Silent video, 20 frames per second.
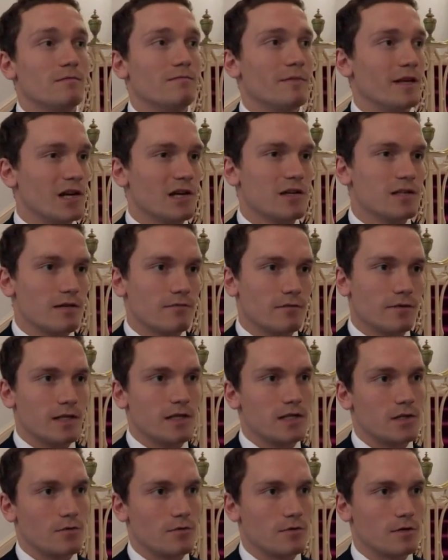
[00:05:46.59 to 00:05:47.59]
because of
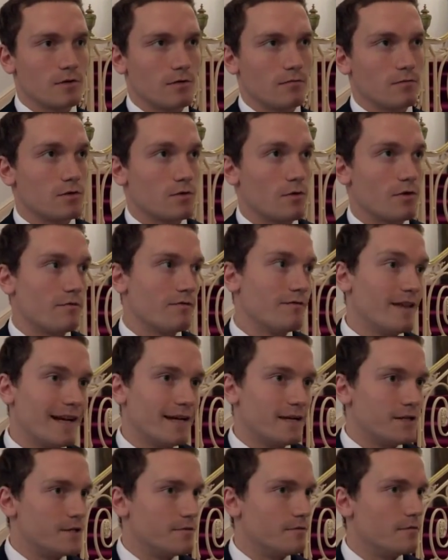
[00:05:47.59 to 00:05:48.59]
this sort of, sort of
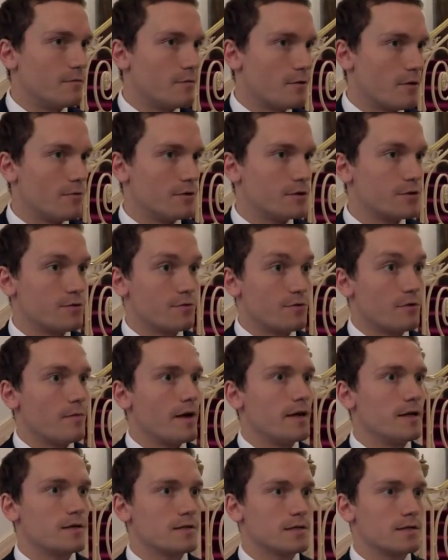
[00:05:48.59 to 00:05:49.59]
negative approach to
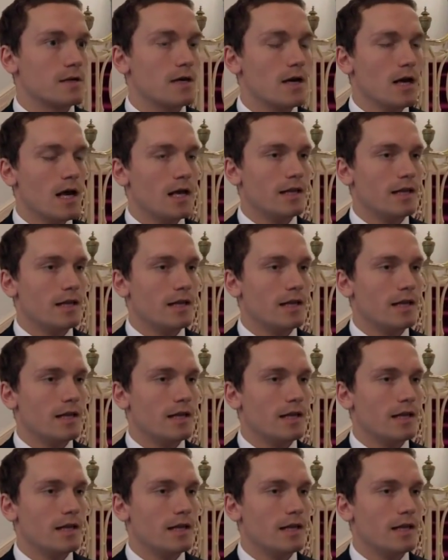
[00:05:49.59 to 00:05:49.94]
Romanians